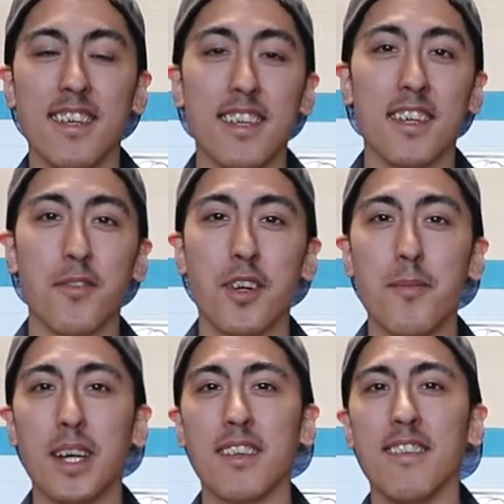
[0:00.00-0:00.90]
Thank you guys for
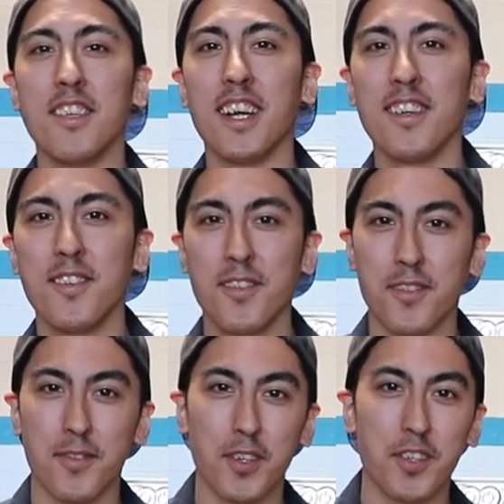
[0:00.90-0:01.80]
coming back to the channel.
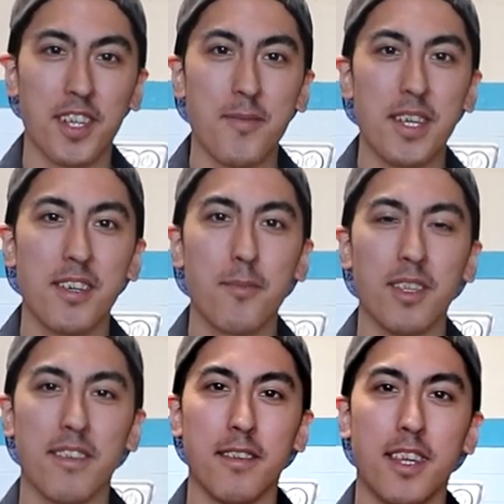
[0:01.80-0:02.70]
If you're first time here,
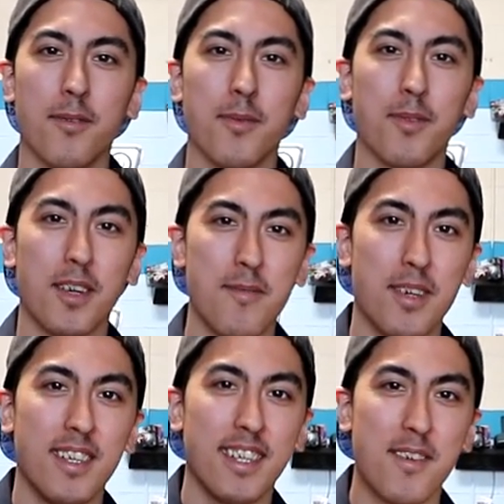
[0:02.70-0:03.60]
please hit that subscribe
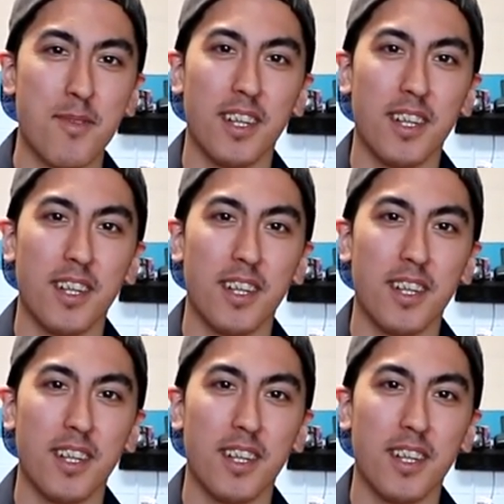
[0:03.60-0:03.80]
button down